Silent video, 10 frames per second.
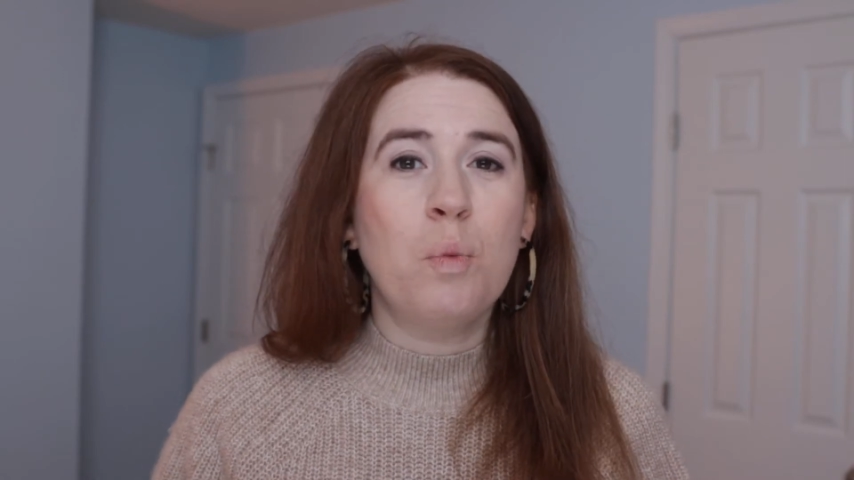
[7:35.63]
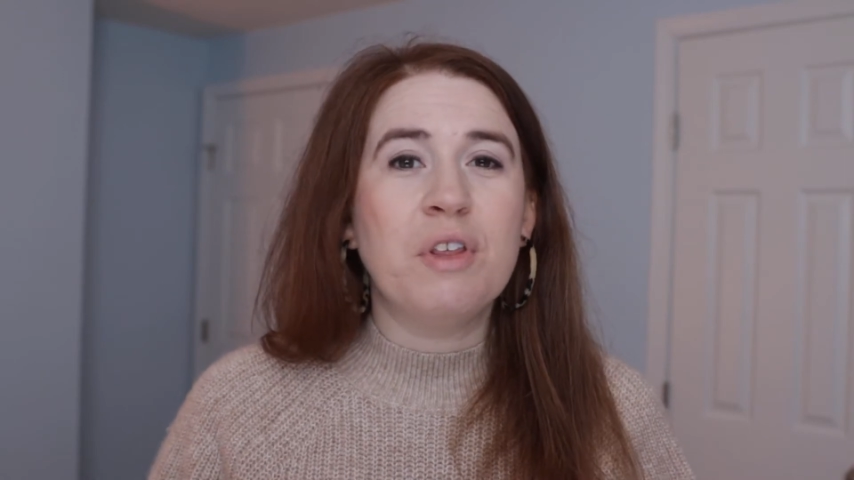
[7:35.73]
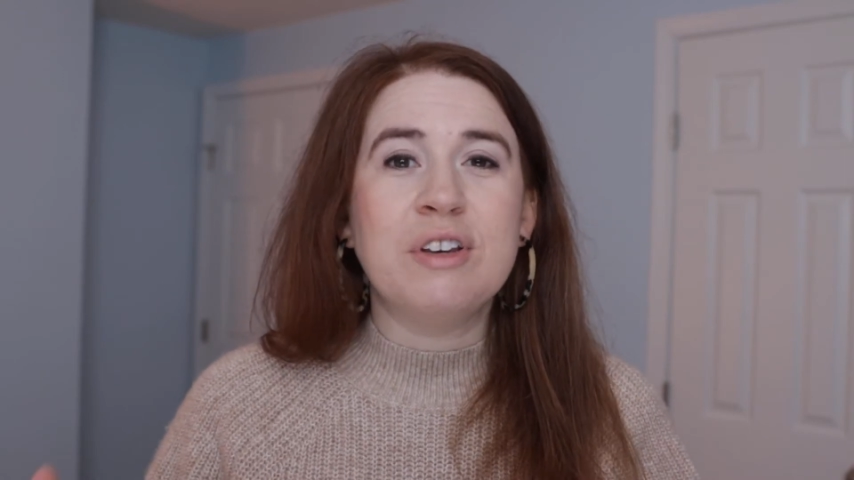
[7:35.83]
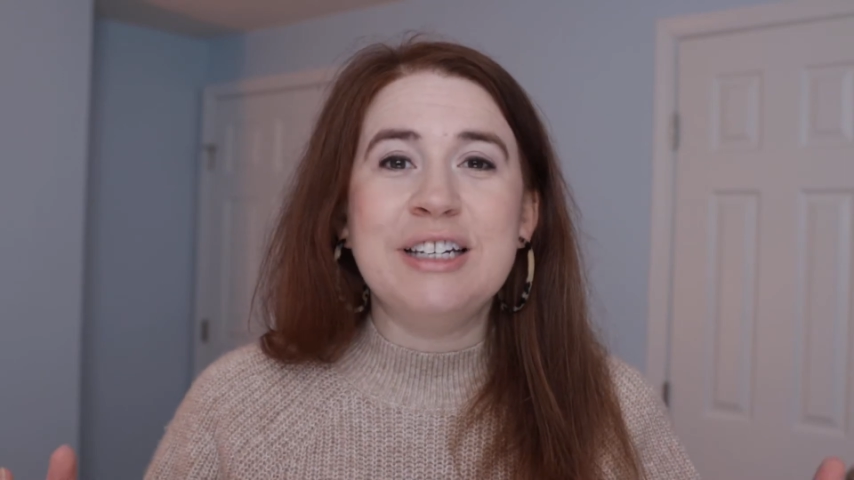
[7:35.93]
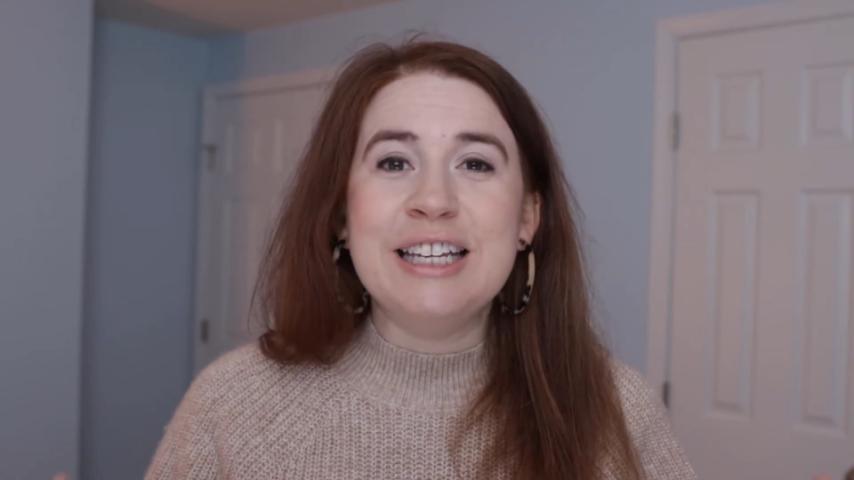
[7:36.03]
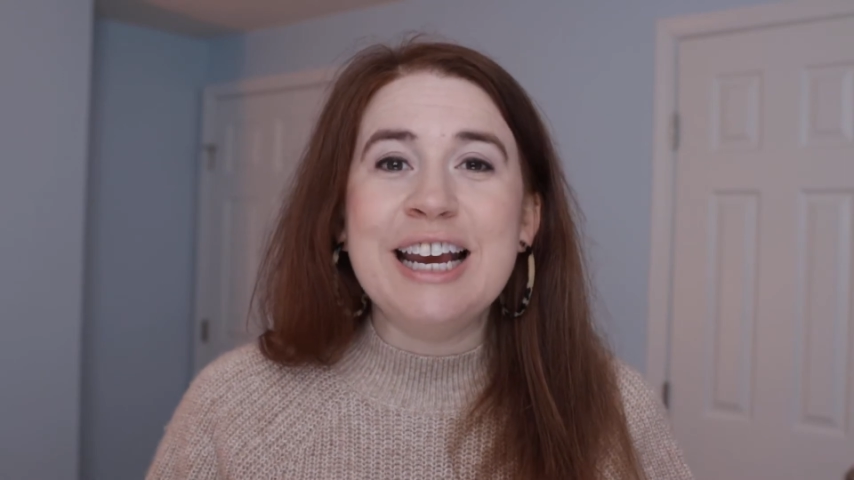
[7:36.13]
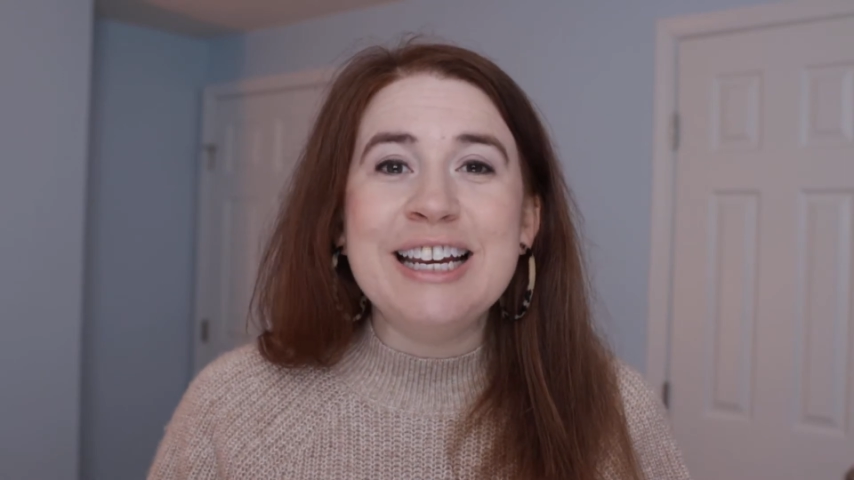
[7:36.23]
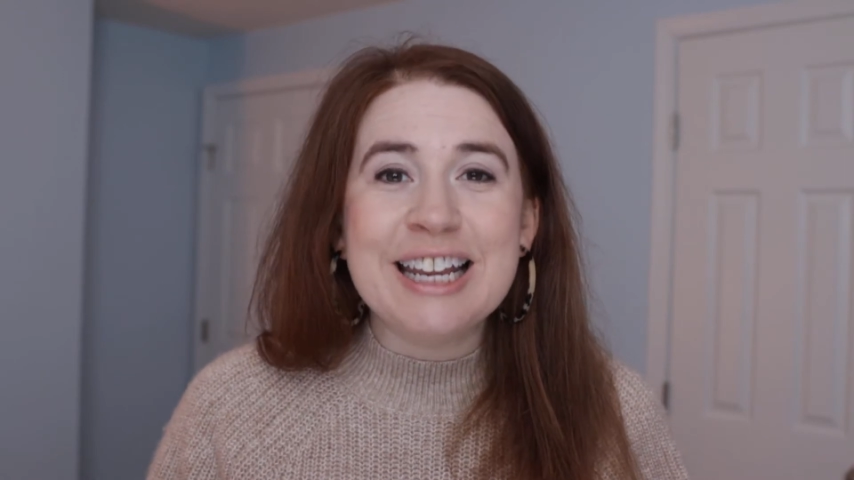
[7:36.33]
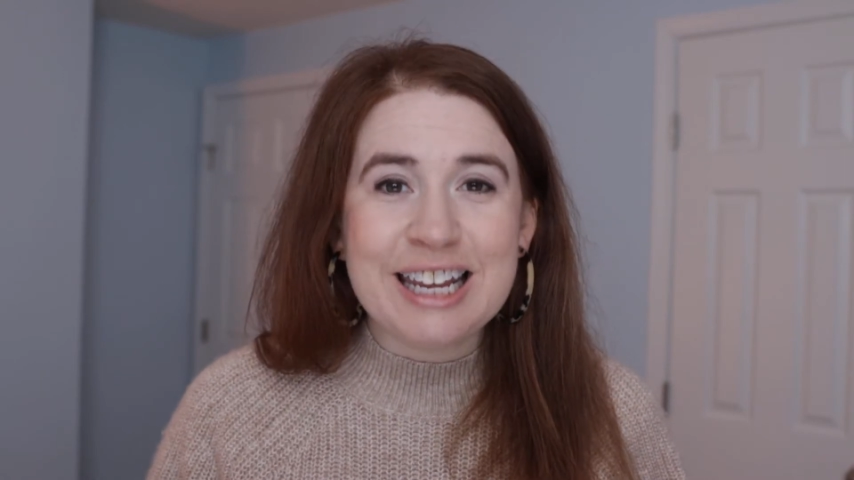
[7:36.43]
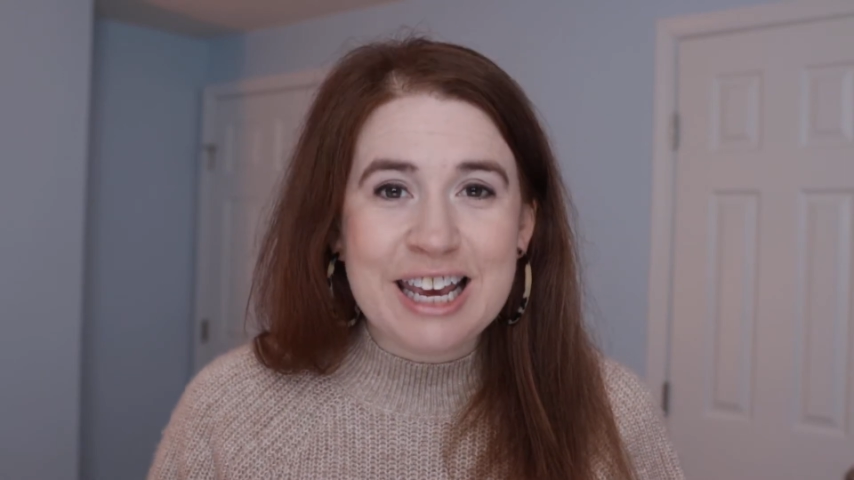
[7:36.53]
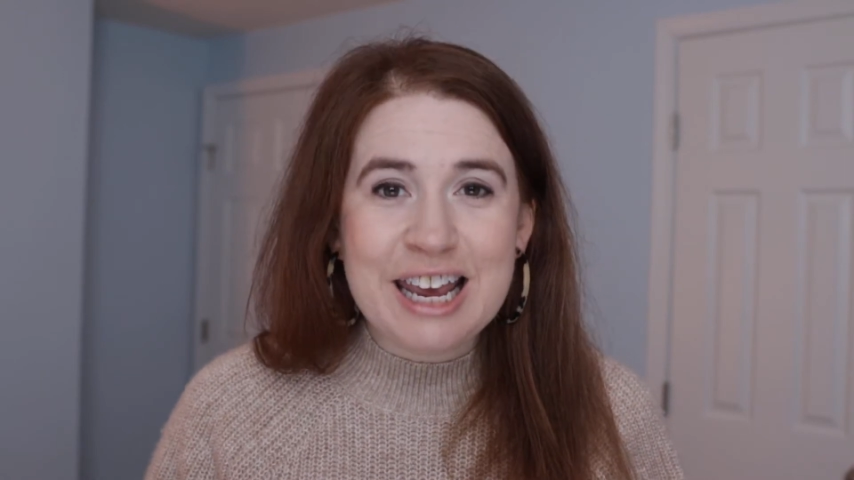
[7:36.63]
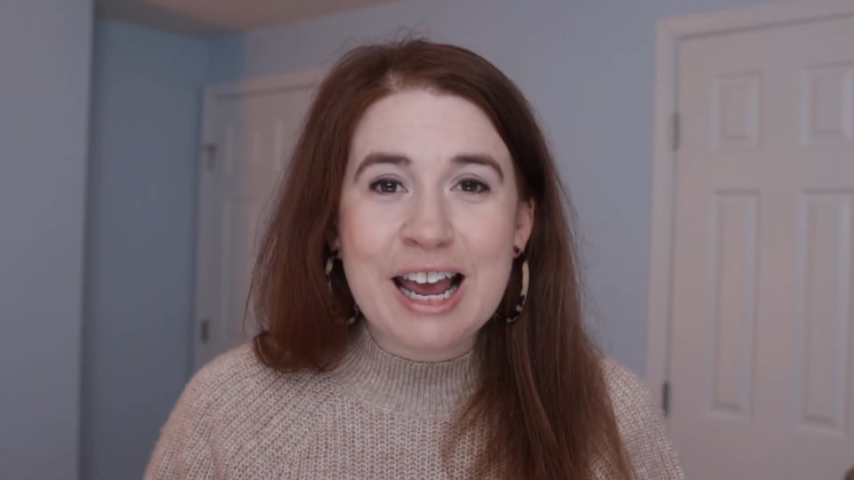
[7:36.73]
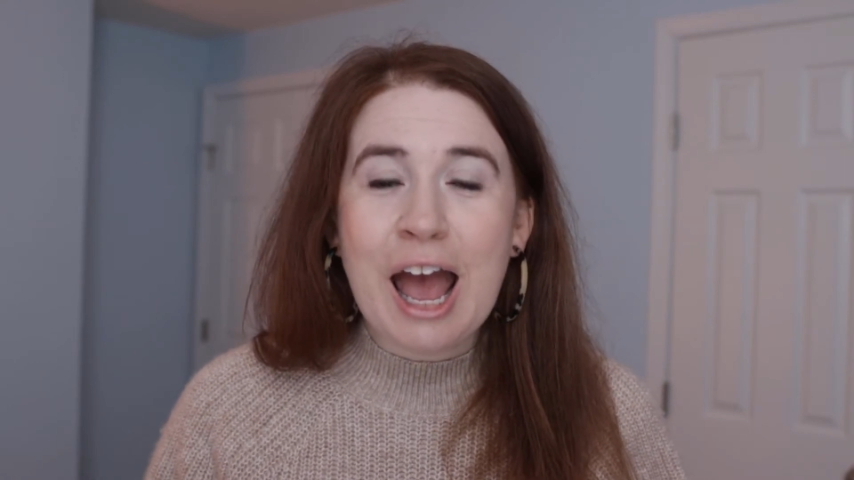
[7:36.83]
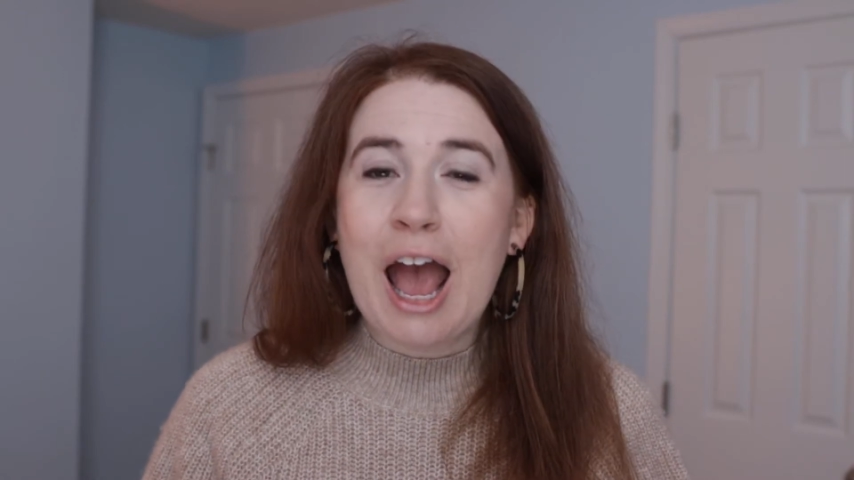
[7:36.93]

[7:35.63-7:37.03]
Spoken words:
with dignity